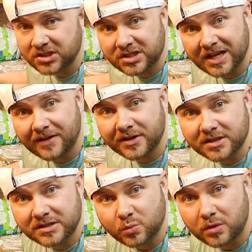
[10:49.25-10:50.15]
should have at
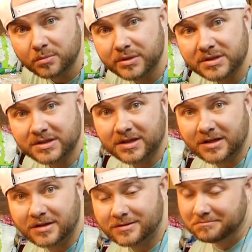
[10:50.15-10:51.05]
least one pizza
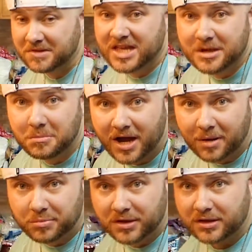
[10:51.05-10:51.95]
cutter, in my
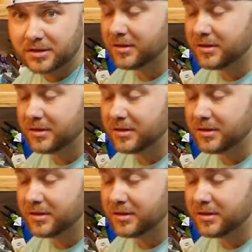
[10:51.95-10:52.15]
opinion.